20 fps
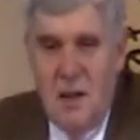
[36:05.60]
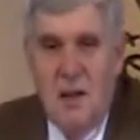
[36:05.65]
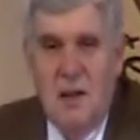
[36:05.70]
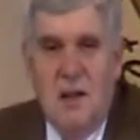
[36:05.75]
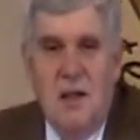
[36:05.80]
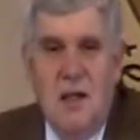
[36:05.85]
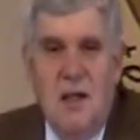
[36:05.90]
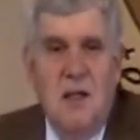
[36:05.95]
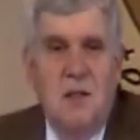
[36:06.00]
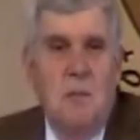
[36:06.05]

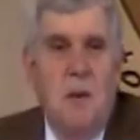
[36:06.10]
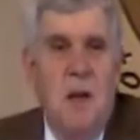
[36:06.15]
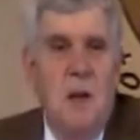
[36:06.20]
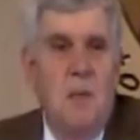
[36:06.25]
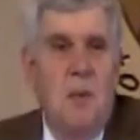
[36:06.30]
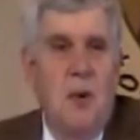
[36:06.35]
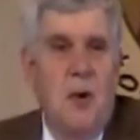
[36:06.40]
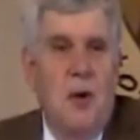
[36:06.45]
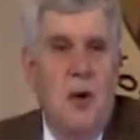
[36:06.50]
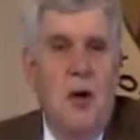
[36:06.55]
That these
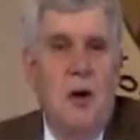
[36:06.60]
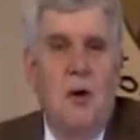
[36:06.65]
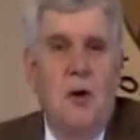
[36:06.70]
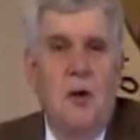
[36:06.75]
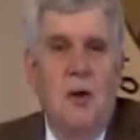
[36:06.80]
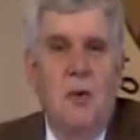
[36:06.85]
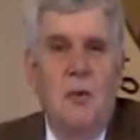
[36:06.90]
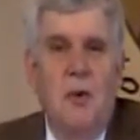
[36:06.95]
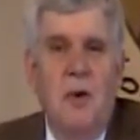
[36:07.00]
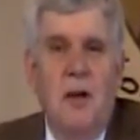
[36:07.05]
people are
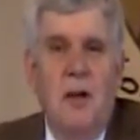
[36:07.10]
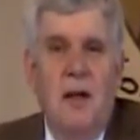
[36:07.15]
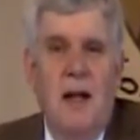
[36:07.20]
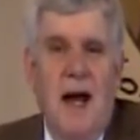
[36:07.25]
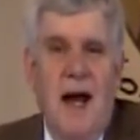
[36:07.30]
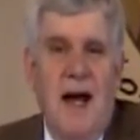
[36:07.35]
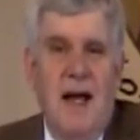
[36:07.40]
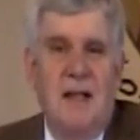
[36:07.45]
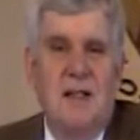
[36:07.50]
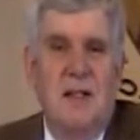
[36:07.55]
going to
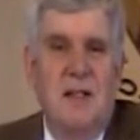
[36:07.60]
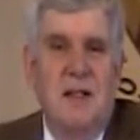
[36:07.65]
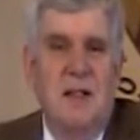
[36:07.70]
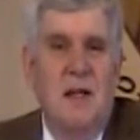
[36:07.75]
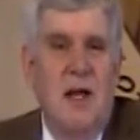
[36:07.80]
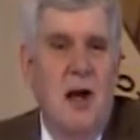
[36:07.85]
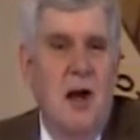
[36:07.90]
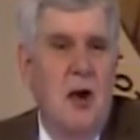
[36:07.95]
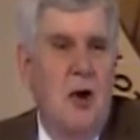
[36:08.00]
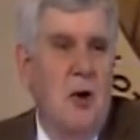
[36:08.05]
realize the
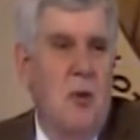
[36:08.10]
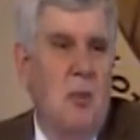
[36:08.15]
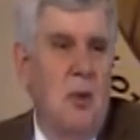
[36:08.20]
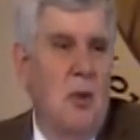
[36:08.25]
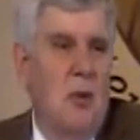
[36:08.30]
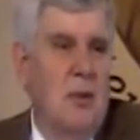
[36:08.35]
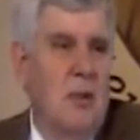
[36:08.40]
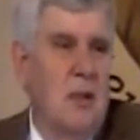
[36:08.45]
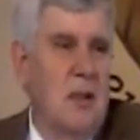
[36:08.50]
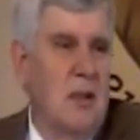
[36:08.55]

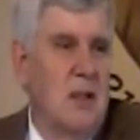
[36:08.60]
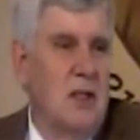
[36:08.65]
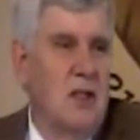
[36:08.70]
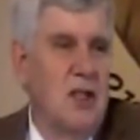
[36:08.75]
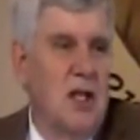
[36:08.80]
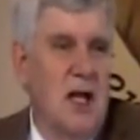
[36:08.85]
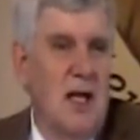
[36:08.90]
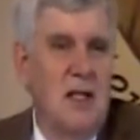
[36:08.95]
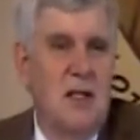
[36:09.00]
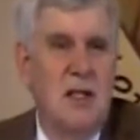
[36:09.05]
terrible
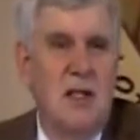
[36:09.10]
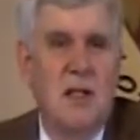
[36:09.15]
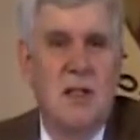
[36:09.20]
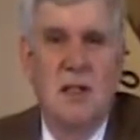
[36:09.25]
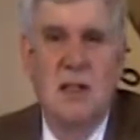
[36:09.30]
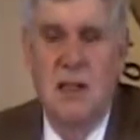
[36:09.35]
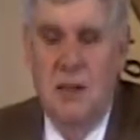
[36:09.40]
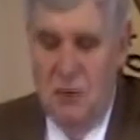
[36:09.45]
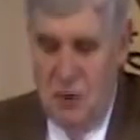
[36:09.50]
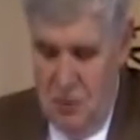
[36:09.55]

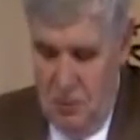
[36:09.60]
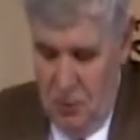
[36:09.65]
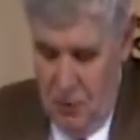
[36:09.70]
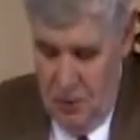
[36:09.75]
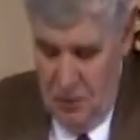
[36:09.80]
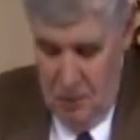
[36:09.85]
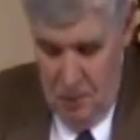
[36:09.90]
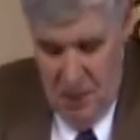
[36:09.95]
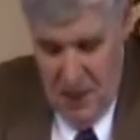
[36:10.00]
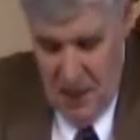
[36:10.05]
injustice that was
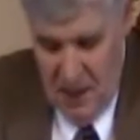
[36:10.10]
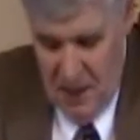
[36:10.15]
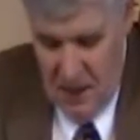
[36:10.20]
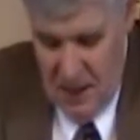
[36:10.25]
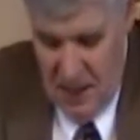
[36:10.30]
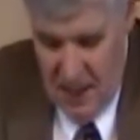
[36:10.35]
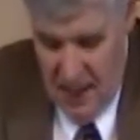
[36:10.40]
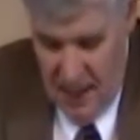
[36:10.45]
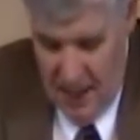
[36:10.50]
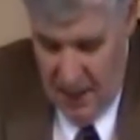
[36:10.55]

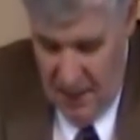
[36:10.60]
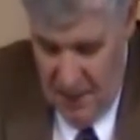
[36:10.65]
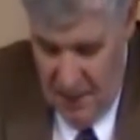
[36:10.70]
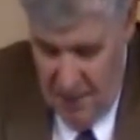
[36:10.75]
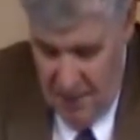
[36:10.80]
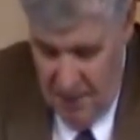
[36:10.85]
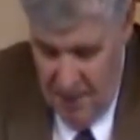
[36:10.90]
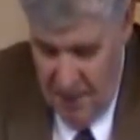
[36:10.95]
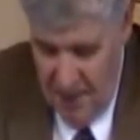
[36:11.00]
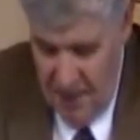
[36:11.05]
being
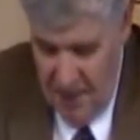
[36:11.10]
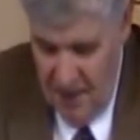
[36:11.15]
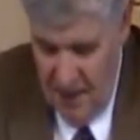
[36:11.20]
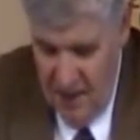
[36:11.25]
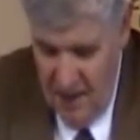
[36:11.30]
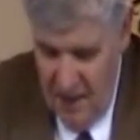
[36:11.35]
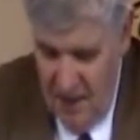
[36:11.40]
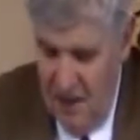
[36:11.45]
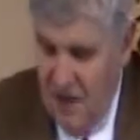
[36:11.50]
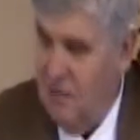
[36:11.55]
done
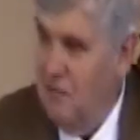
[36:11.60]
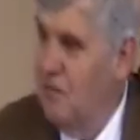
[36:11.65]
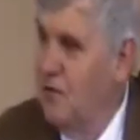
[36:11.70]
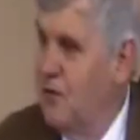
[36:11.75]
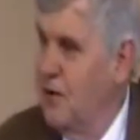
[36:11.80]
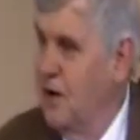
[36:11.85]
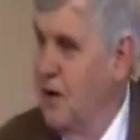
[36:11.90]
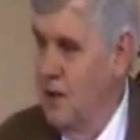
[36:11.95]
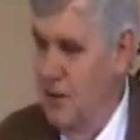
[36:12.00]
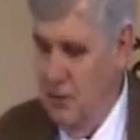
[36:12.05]
and
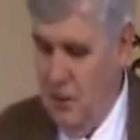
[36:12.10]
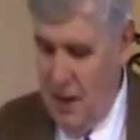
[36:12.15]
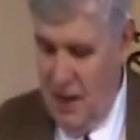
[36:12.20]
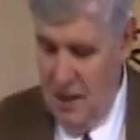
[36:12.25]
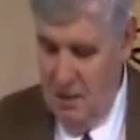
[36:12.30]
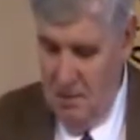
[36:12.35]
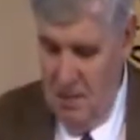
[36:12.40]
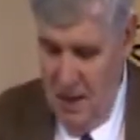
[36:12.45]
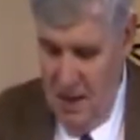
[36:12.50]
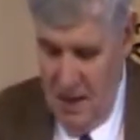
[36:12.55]
free the
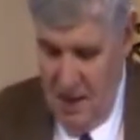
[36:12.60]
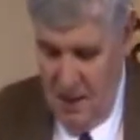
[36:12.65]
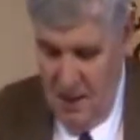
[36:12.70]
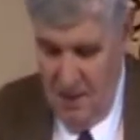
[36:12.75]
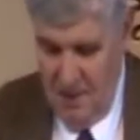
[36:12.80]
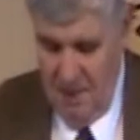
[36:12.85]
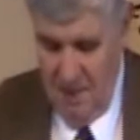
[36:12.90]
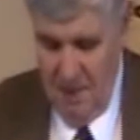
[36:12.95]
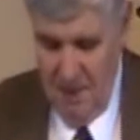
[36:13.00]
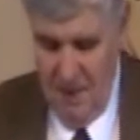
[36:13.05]
right
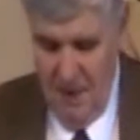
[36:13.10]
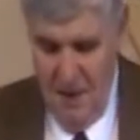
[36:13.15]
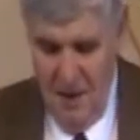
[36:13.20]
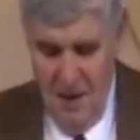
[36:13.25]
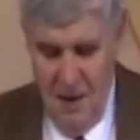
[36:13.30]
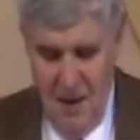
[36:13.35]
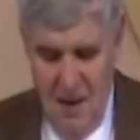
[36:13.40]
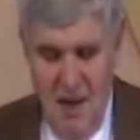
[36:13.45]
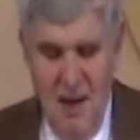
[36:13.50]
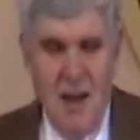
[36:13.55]
man.
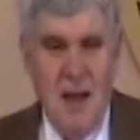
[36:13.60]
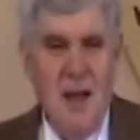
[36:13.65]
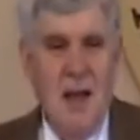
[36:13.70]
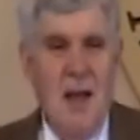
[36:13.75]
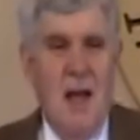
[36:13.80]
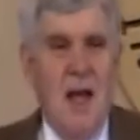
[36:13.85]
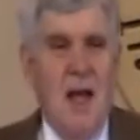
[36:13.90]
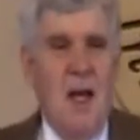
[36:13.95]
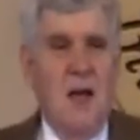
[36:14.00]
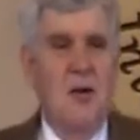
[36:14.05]

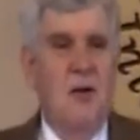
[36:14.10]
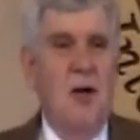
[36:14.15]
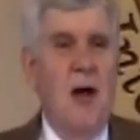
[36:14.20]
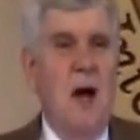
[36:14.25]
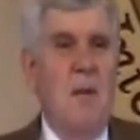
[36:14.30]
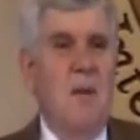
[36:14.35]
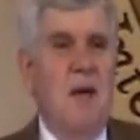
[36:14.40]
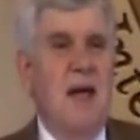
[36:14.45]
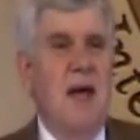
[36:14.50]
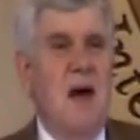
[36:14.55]
And you
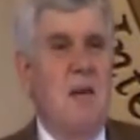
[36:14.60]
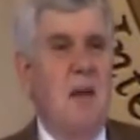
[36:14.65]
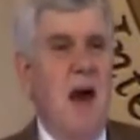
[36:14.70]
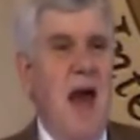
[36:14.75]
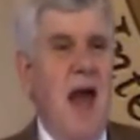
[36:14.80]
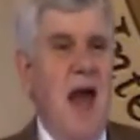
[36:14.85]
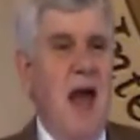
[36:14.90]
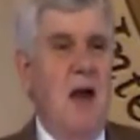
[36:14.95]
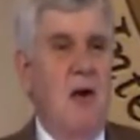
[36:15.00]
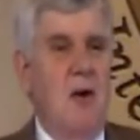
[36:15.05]
know, I become
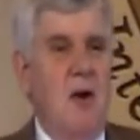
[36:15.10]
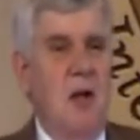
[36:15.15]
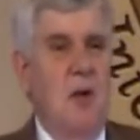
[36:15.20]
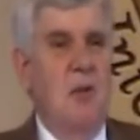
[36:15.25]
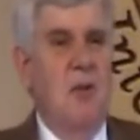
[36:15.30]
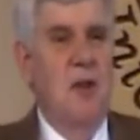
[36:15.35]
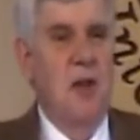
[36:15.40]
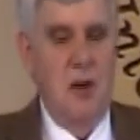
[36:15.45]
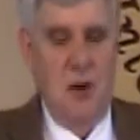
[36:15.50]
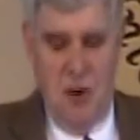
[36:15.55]
angry
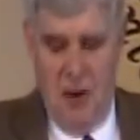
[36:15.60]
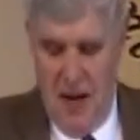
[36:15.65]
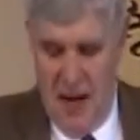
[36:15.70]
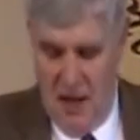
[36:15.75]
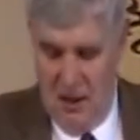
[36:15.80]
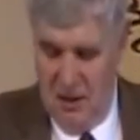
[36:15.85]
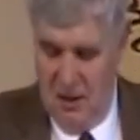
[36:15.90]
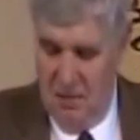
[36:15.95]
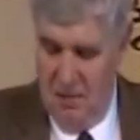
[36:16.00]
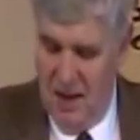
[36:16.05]
with the
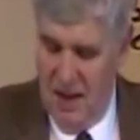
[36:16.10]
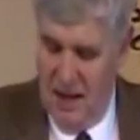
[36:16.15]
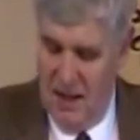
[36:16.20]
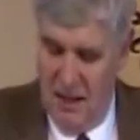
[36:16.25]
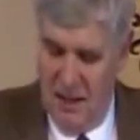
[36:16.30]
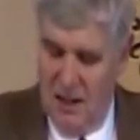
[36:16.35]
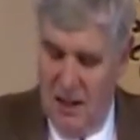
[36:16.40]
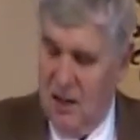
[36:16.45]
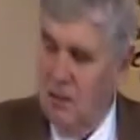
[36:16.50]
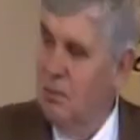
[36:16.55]
crowd
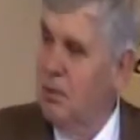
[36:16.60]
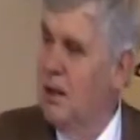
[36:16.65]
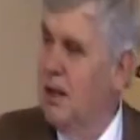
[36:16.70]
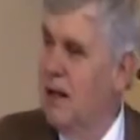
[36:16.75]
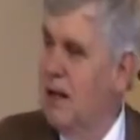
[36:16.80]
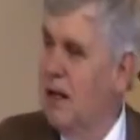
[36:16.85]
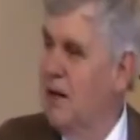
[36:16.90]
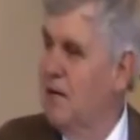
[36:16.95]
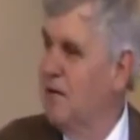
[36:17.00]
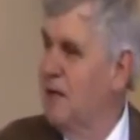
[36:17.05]
demanding the
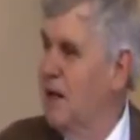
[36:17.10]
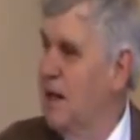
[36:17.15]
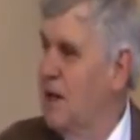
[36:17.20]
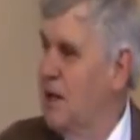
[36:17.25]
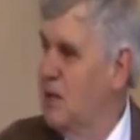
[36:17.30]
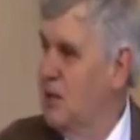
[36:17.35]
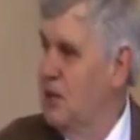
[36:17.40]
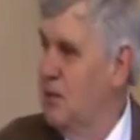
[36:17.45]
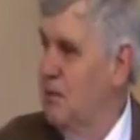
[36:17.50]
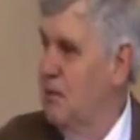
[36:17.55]
blood of an
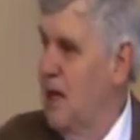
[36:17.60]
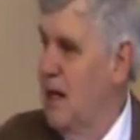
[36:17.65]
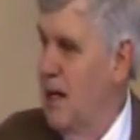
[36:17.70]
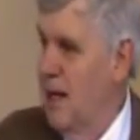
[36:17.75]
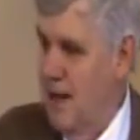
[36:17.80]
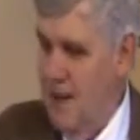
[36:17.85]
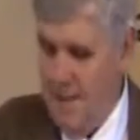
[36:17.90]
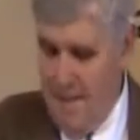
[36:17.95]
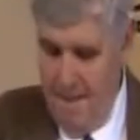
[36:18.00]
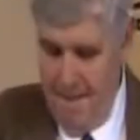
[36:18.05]
innocent
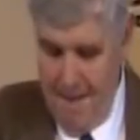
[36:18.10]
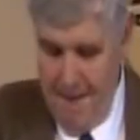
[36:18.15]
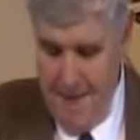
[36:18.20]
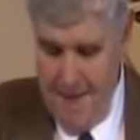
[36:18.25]
man.